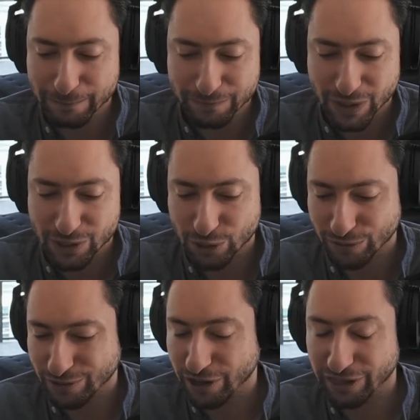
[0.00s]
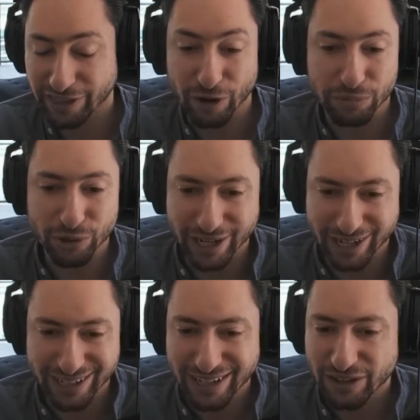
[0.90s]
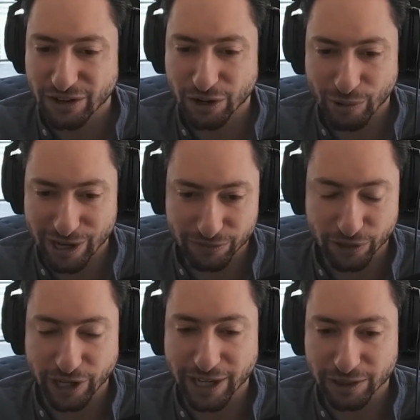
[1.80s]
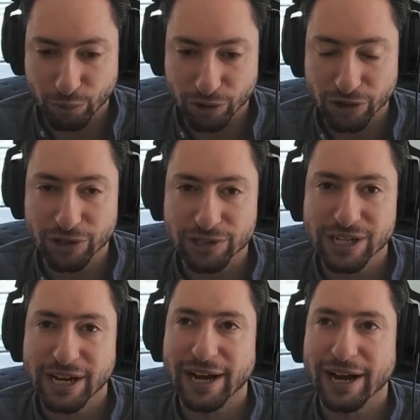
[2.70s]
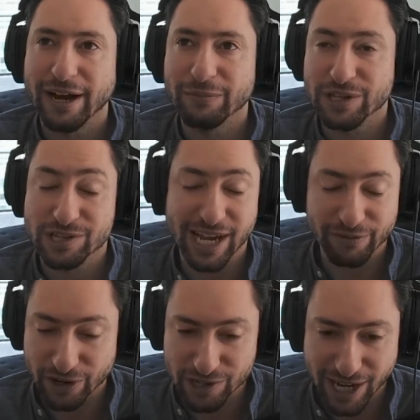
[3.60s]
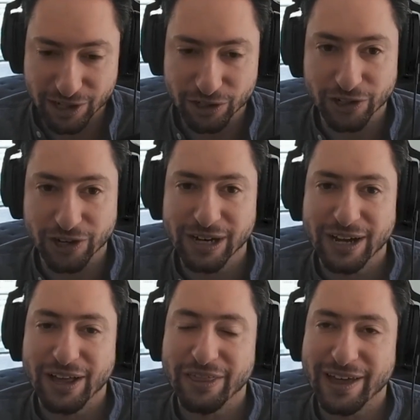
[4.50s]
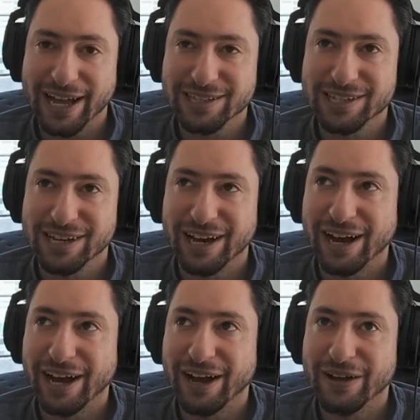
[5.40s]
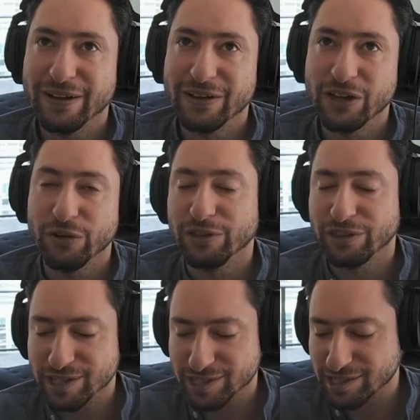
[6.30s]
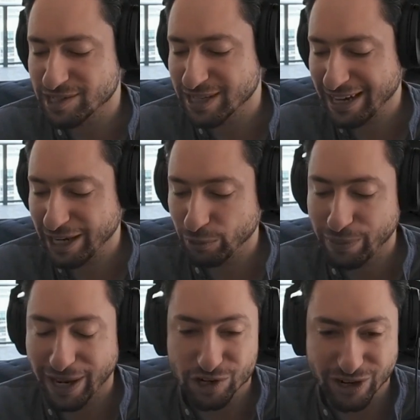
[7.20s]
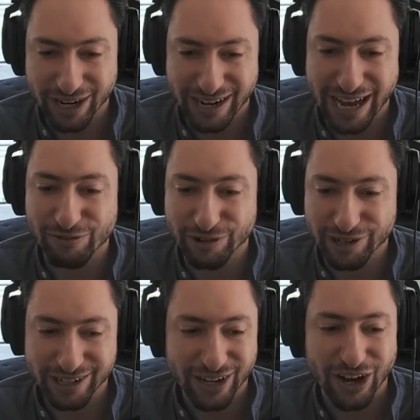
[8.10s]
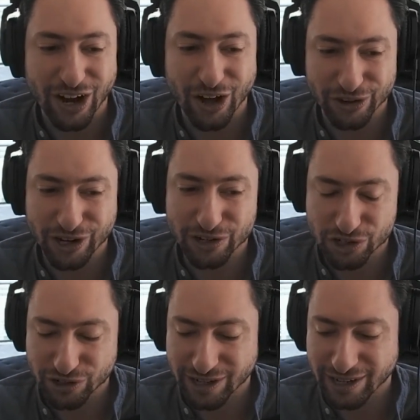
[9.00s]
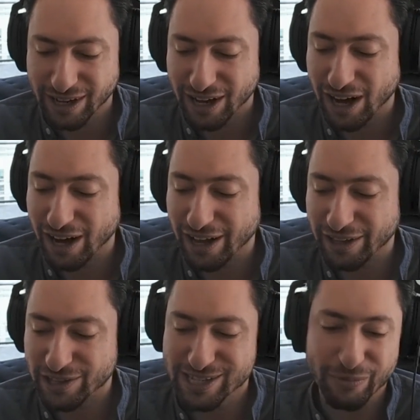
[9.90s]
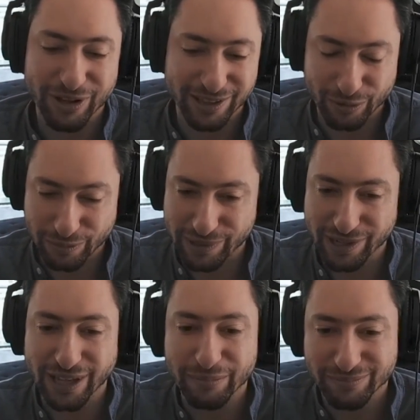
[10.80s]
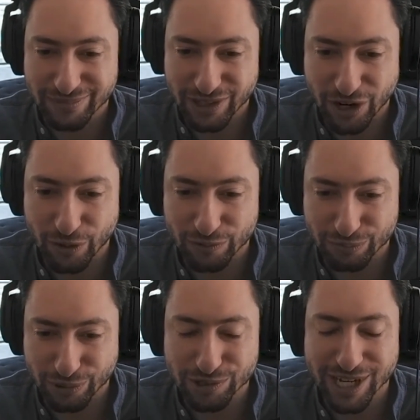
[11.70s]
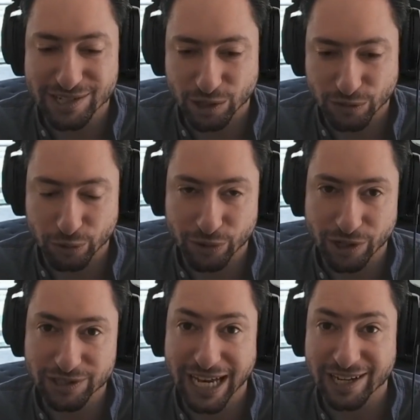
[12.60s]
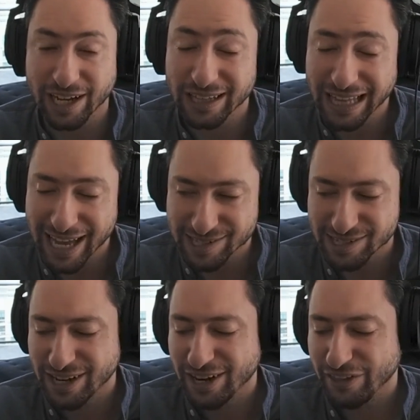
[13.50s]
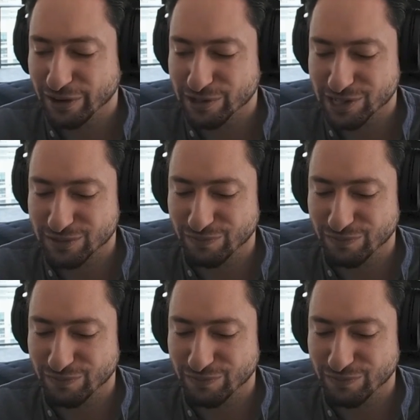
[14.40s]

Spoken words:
sort of a therapeutic, way of looking at the world, very secular, that, the thesis is that it will penetrate every other country in the same way that there were BLM, protests all over the world, unless there's a,